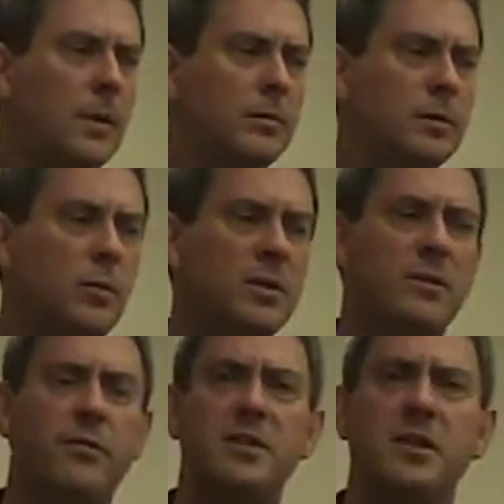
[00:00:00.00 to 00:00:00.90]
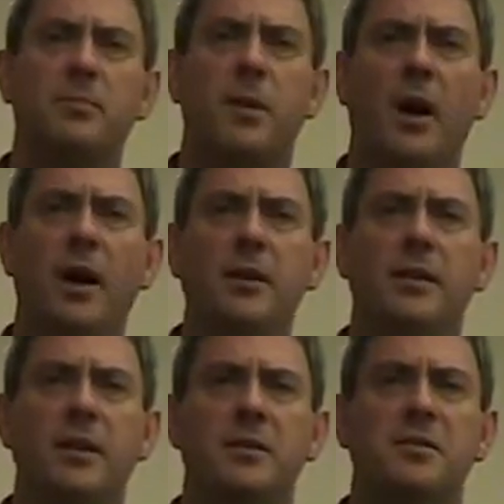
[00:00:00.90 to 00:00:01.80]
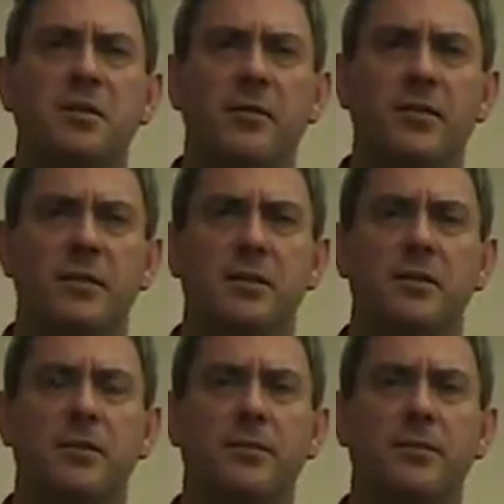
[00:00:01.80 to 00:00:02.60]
So what's the physics behind these surfaces?